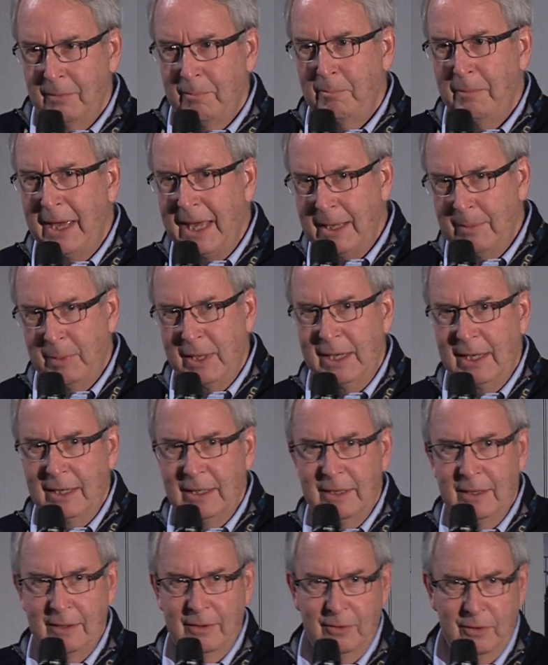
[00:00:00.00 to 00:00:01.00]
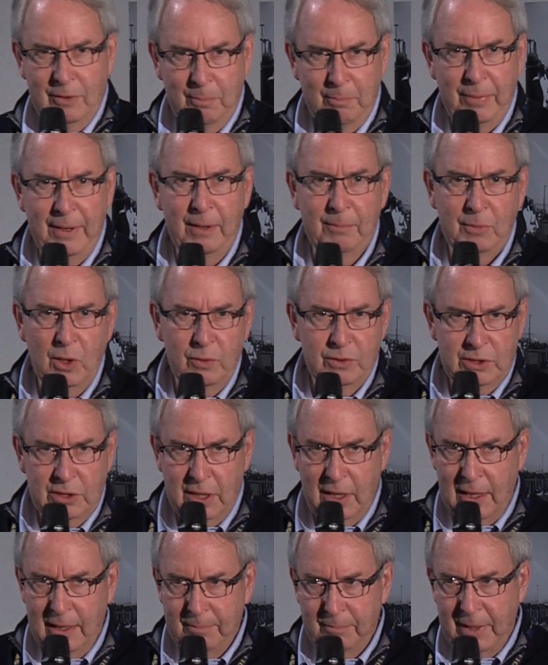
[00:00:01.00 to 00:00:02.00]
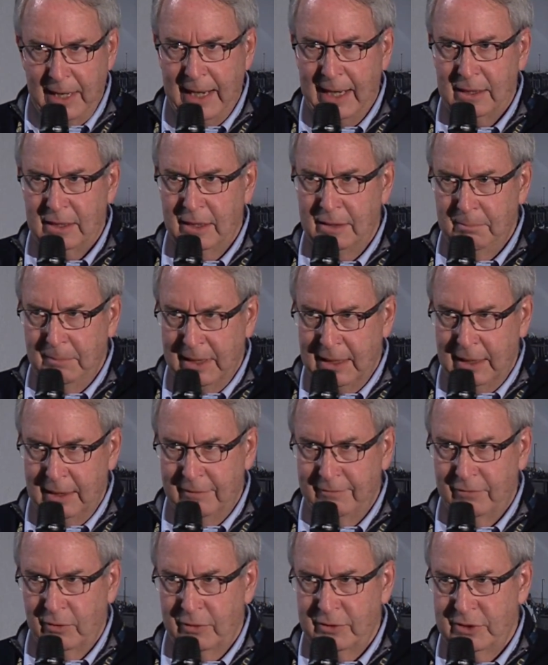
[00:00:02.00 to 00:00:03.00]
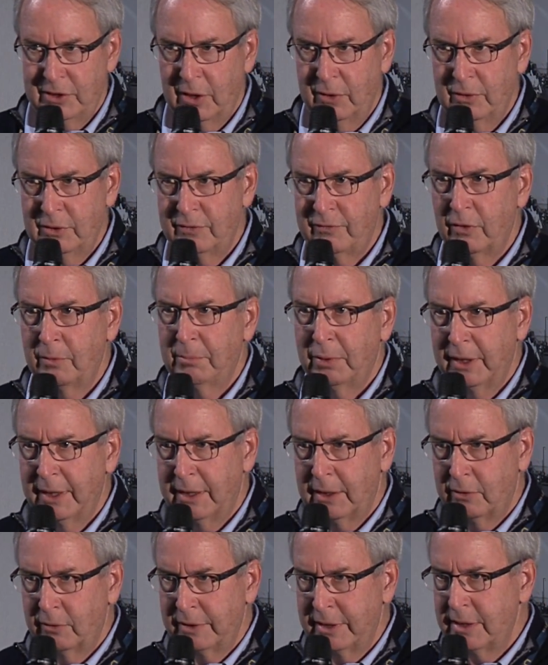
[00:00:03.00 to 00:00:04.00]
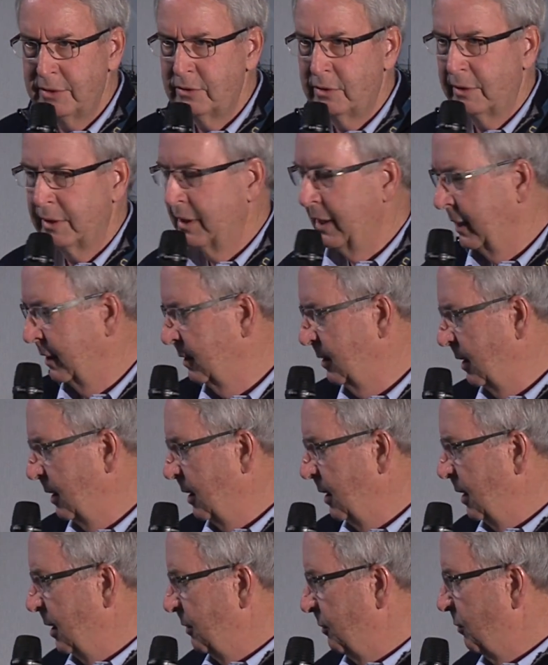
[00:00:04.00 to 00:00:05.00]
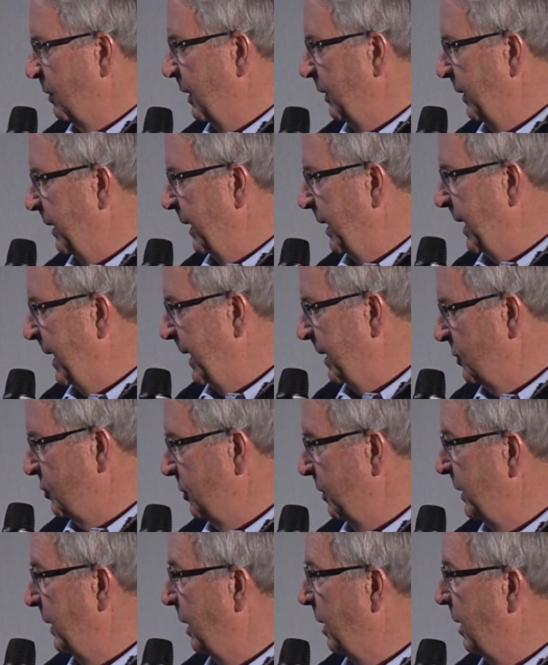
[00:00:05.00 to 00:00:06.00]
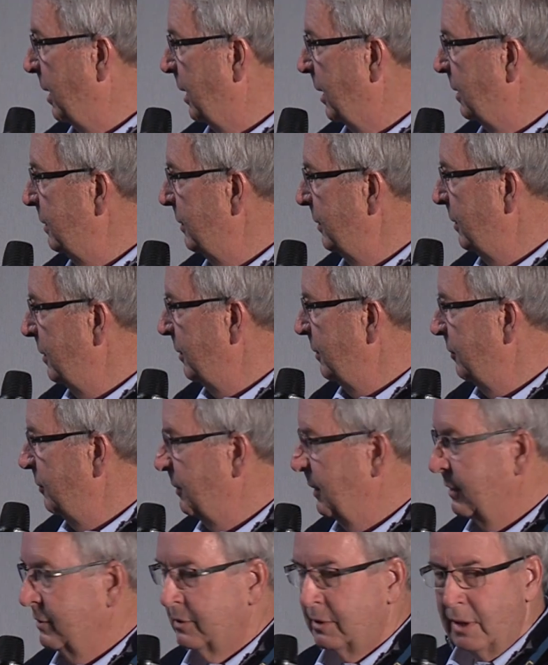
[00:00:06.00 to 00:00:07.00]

maybe the most compact and meaningful zones for political districting really actually are these